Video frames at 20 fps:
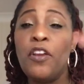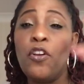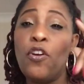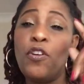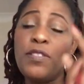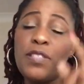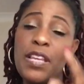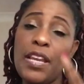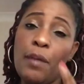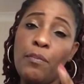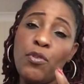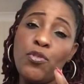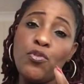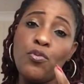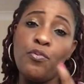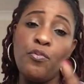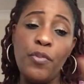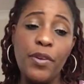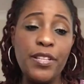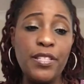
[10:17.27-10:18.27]
God said, I'm going
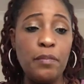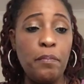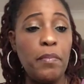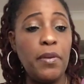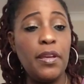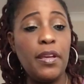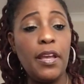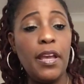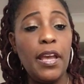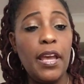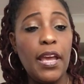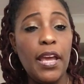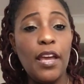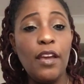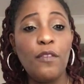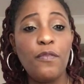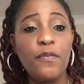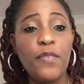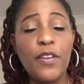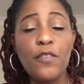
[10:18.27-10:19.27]
to raise me
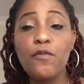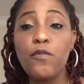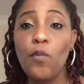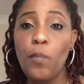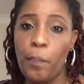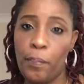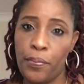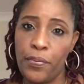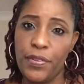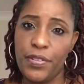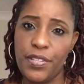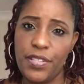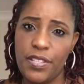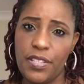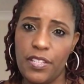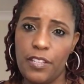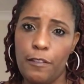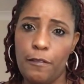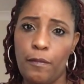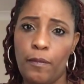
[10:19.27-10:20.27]
a faithful
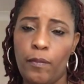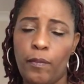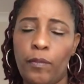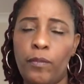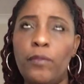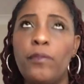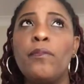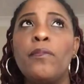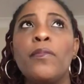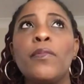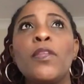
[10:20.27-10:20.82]
priest hmm,